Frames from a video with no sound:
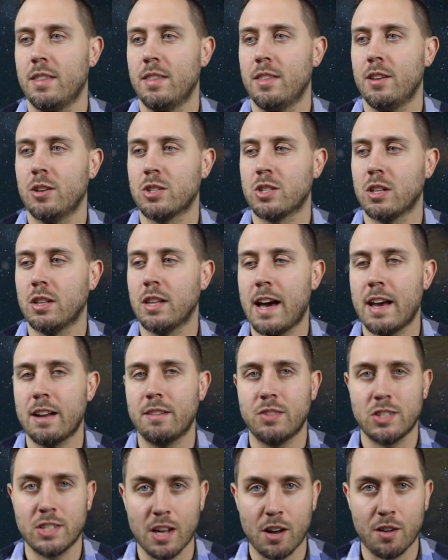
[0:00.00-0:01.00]
there's a lot
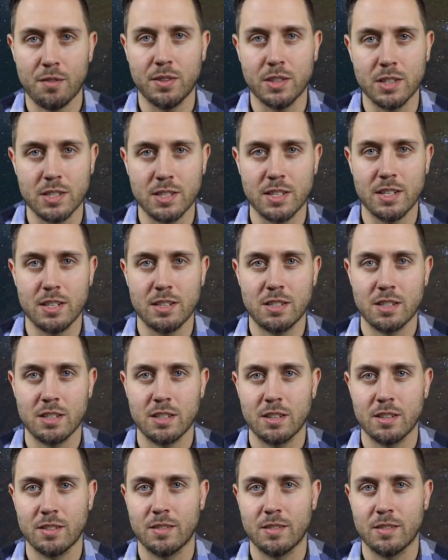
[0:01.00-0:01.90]
of selflessness